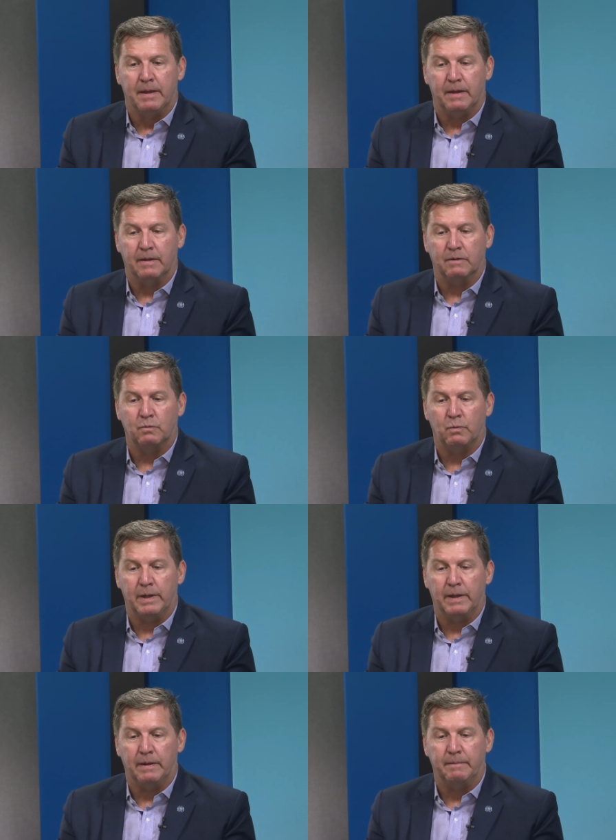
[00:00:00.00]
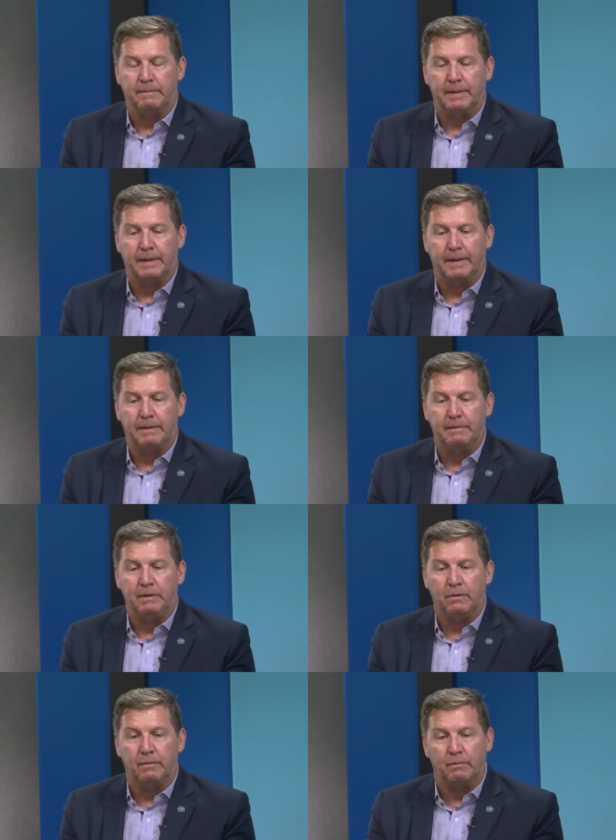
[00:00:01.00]
is when
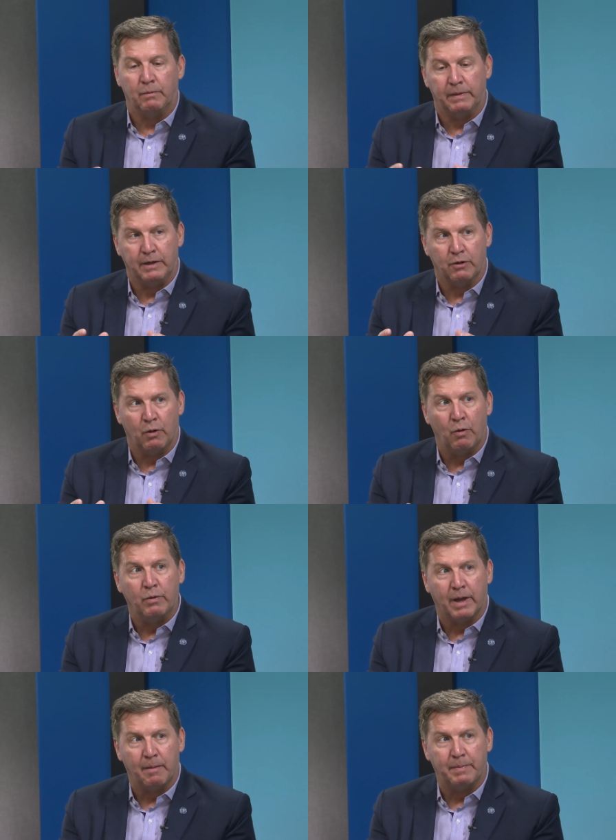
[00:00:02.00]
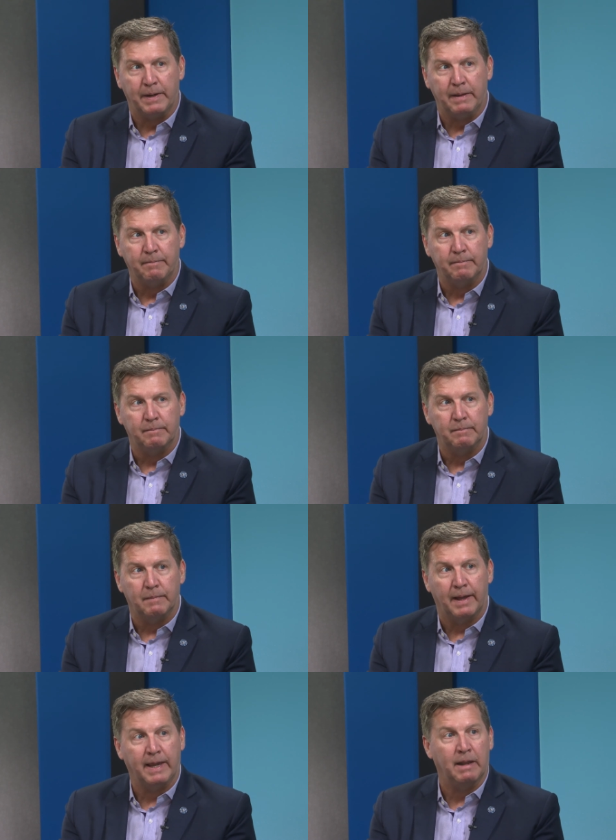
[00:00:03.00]
you, within your own company,
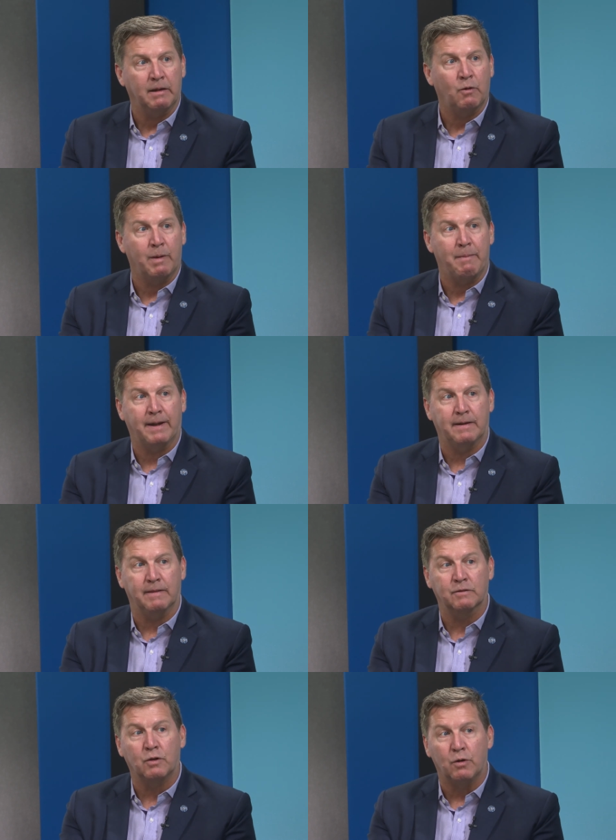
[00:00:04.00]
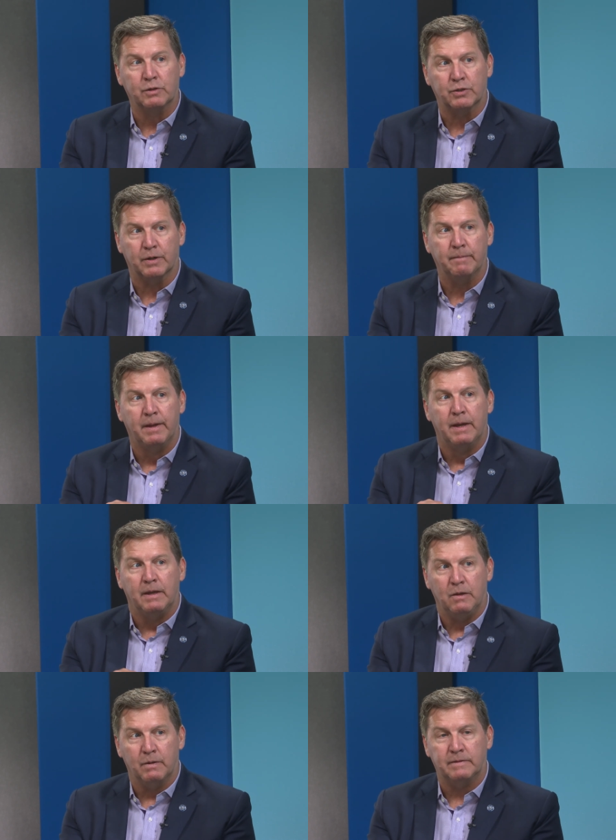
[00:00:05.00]
again, going back to this culture,
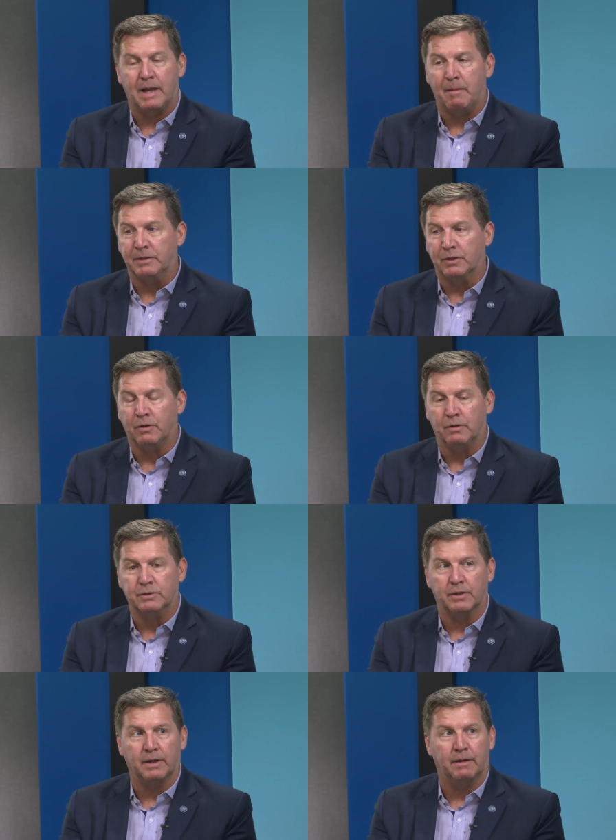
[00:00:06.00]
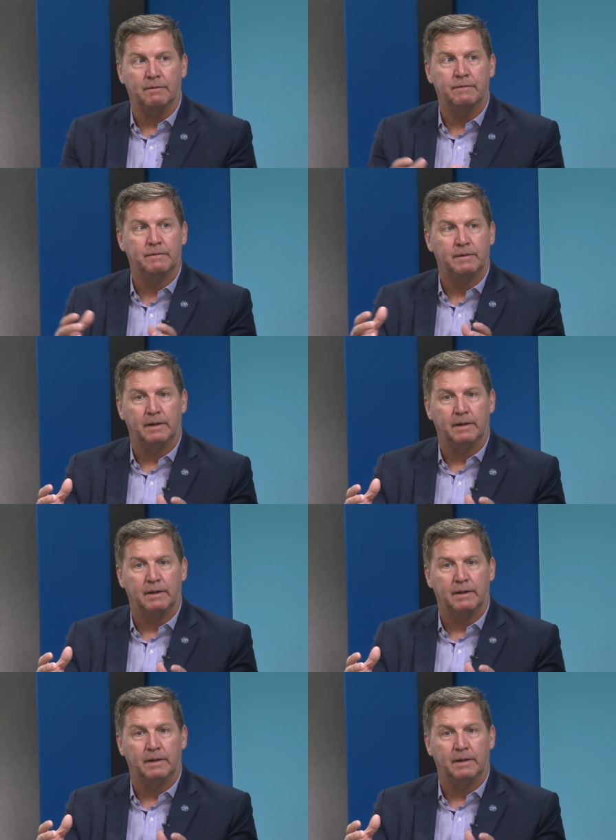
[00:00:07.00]
you establish a culture of